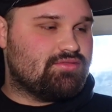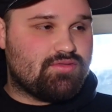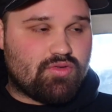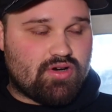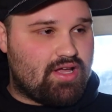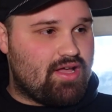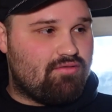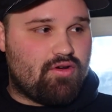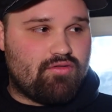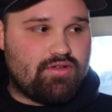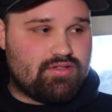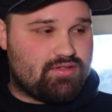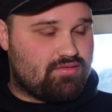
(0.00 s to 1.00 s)
We're gonna have
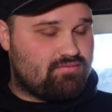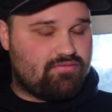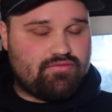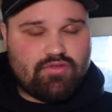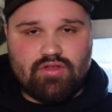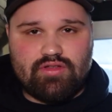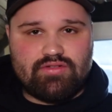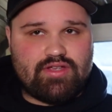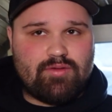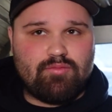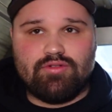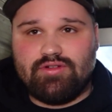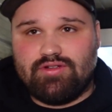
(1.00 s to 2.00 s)
Ovi's fully assembled.